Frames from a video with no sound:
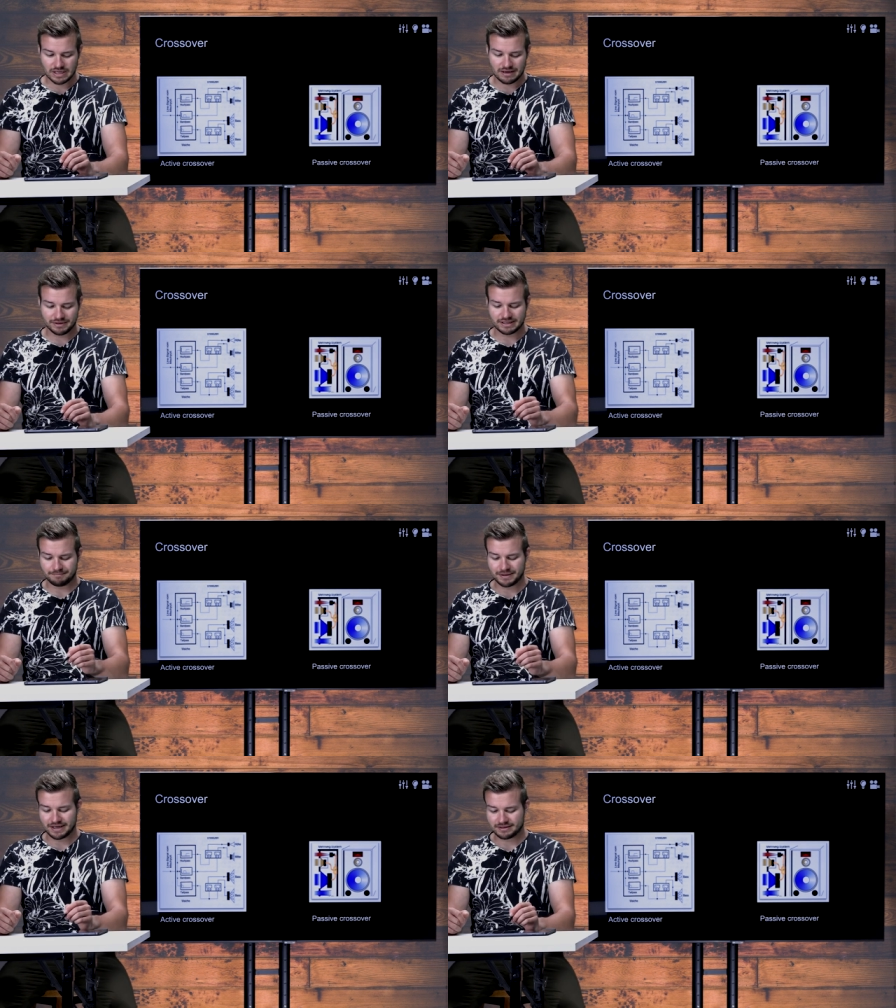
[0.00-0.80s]
I mean the
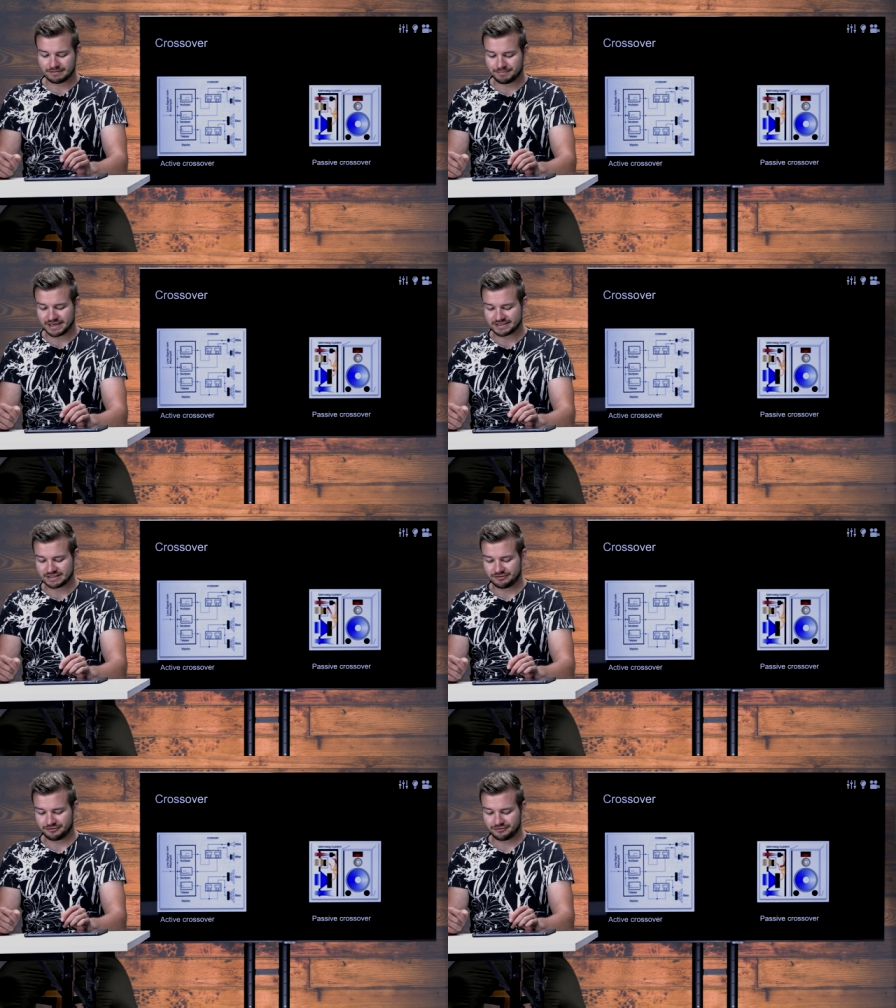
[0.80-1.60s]
pa the
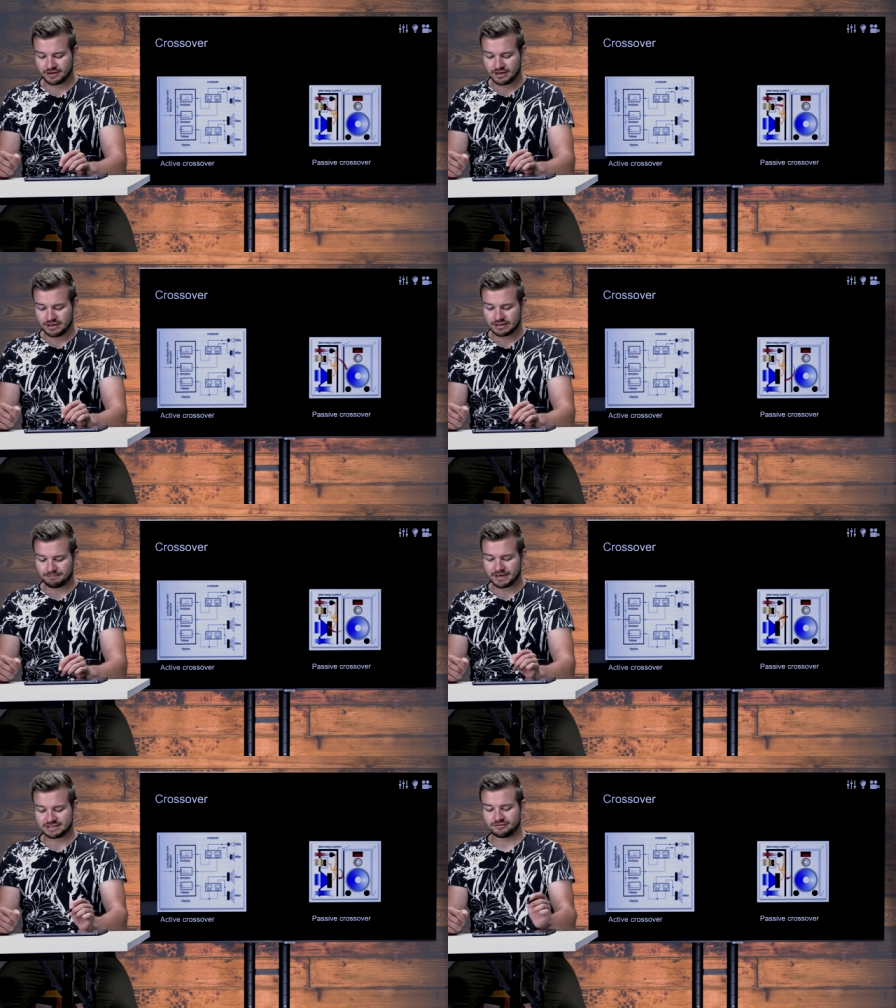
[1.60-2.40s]
passive the
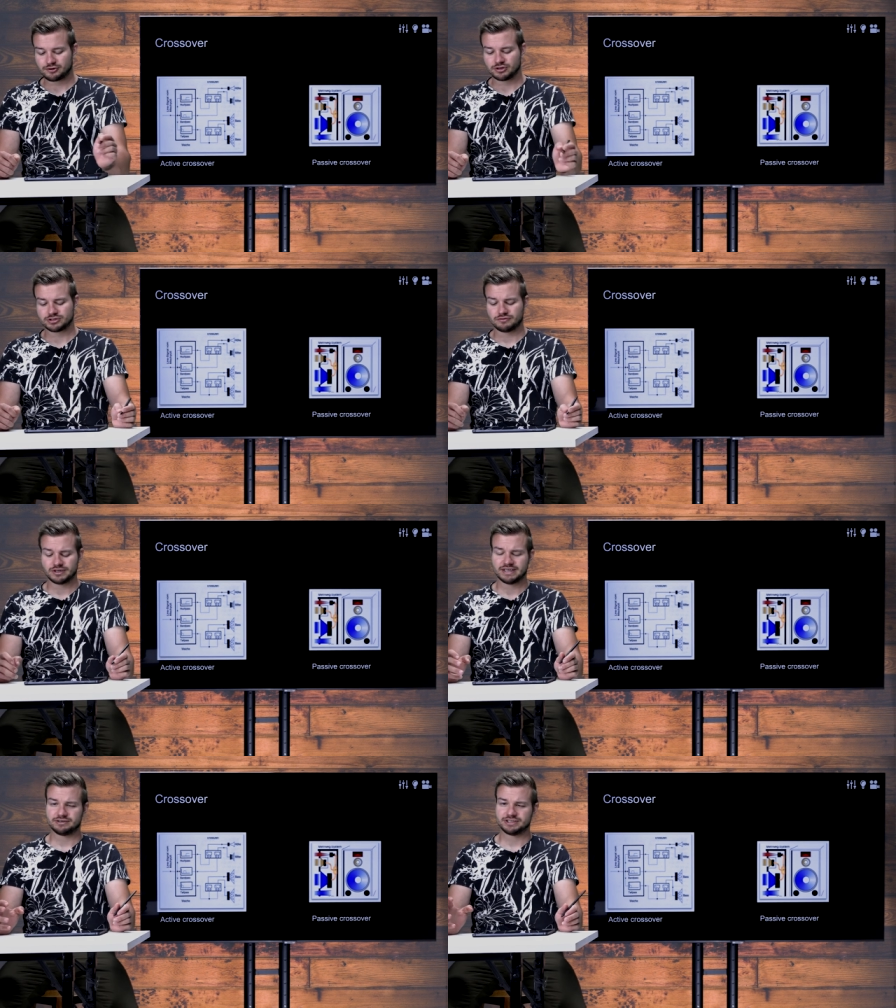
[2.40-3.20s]
passive
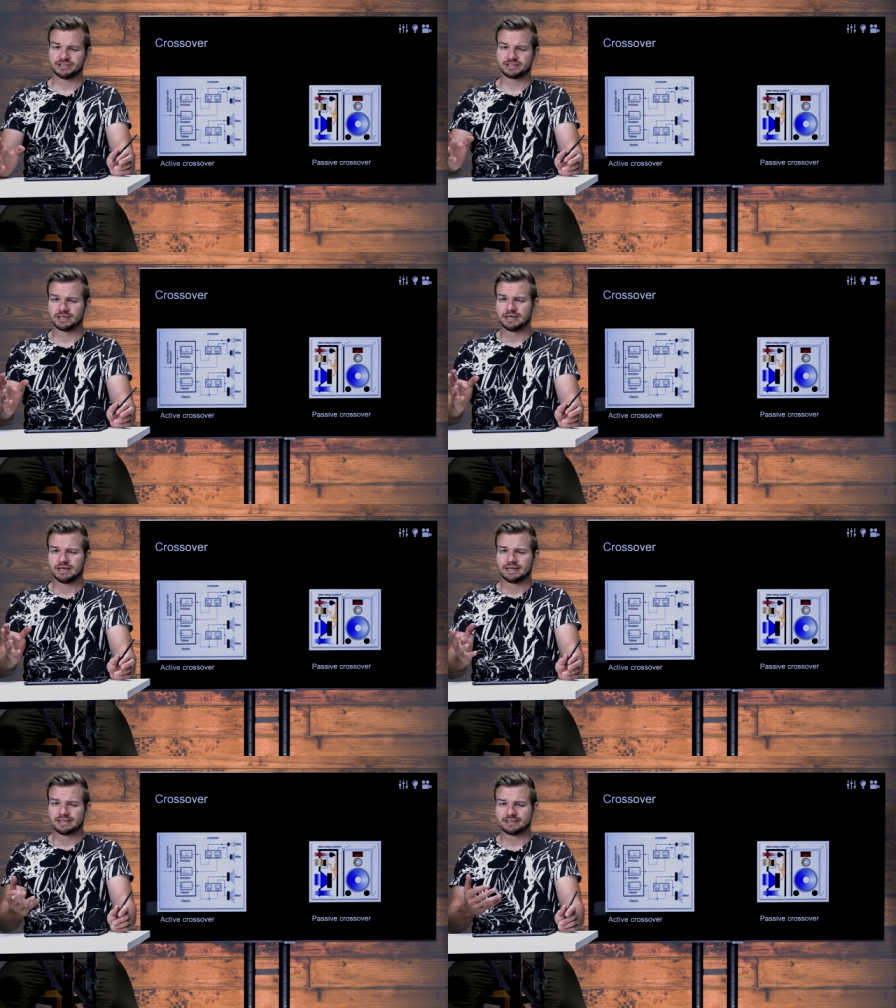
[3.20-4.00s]
crossover here it just
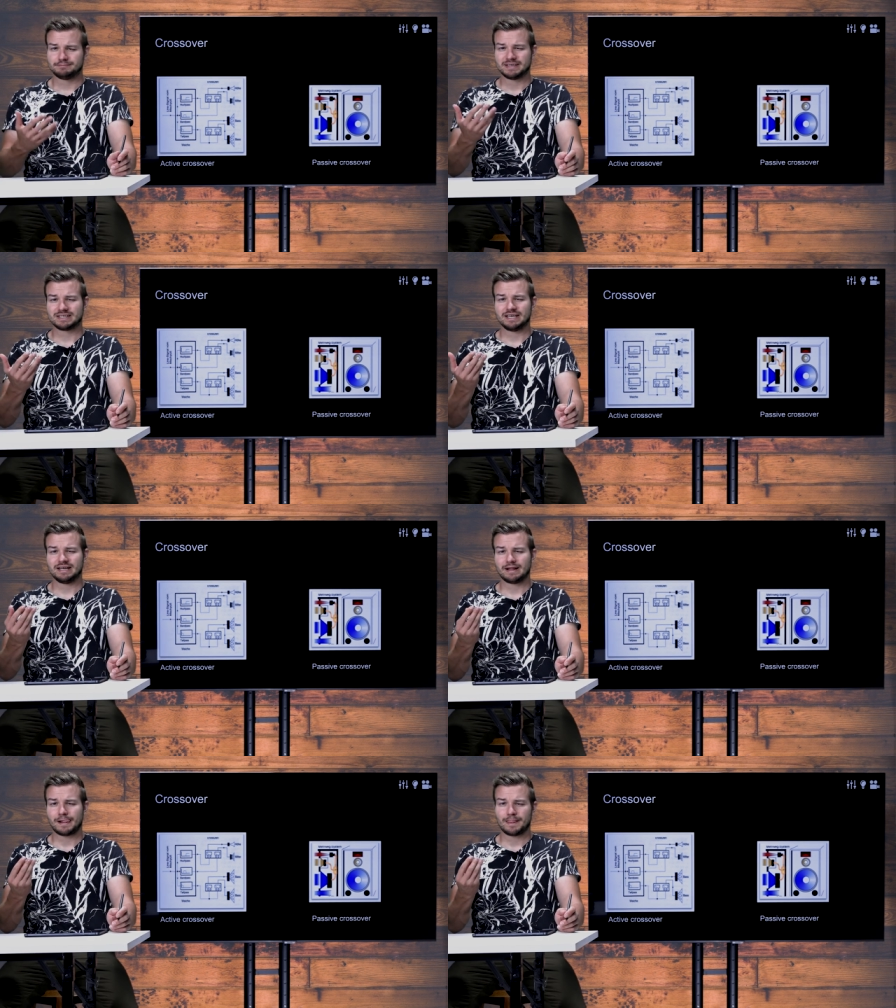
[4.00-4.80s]
this basically